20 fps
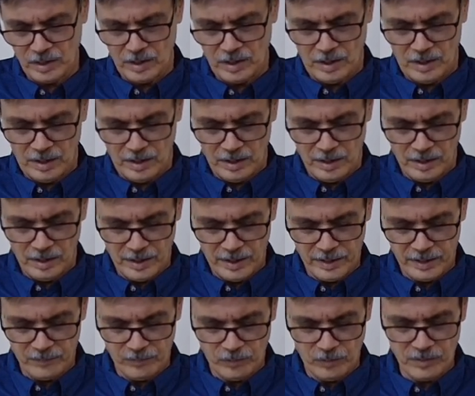Uh,
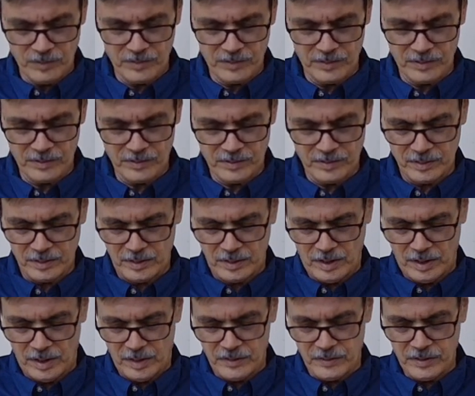like for instance,
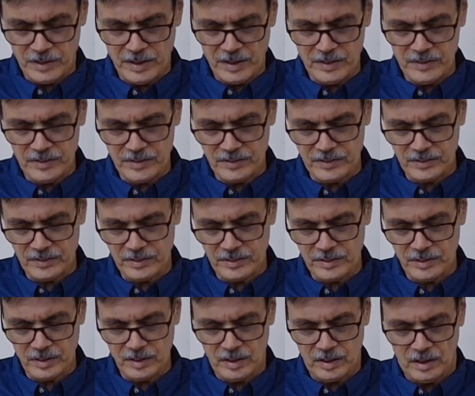challenges,
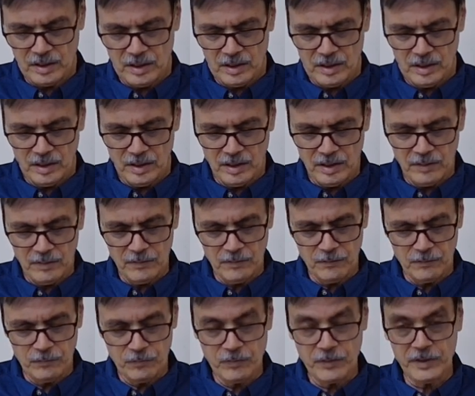uh,
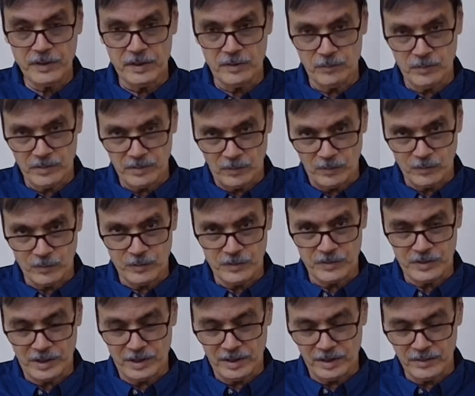freedom is also a
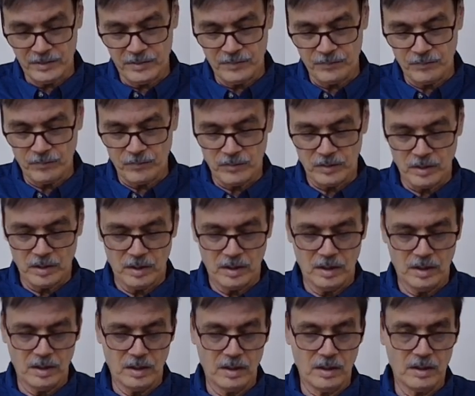challenge,
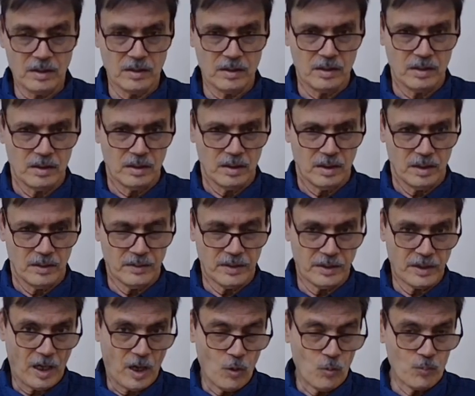uh, that
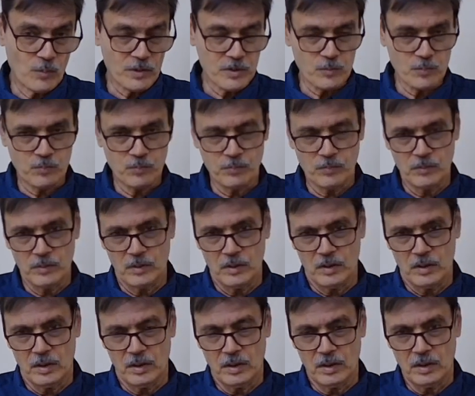how much
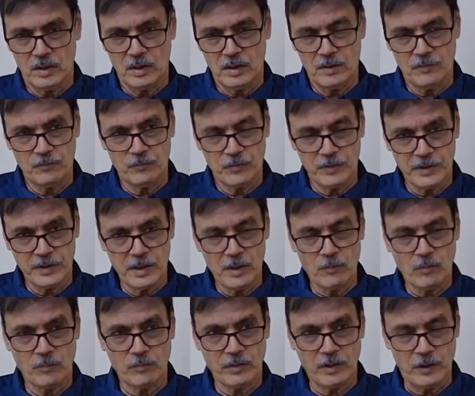uh, freedom
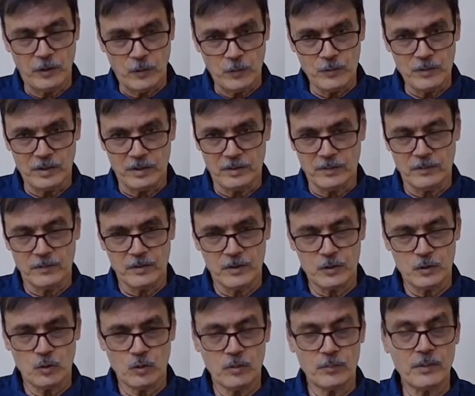of an individual
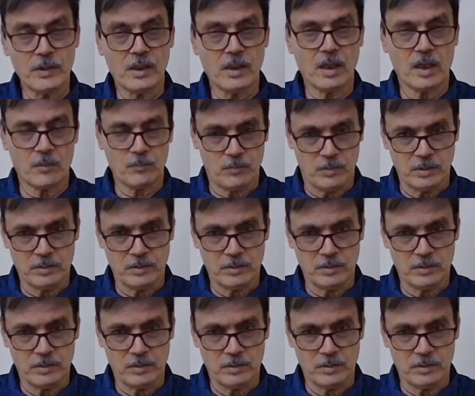should be curbed